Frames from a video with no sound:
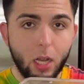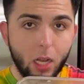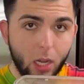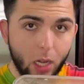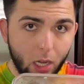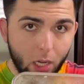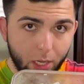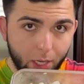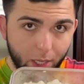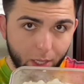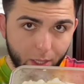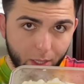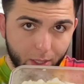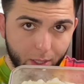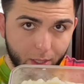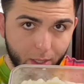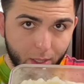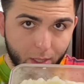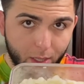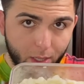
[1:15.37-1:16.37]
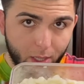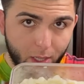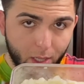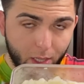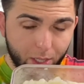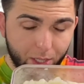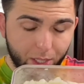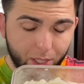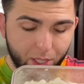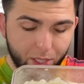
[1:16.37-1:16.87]
onion.
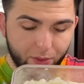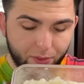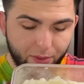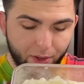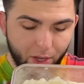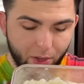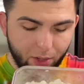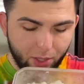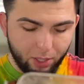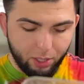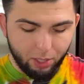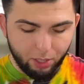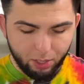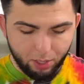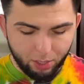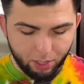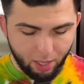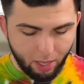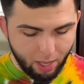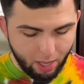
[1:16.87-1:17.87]
Onion is very good,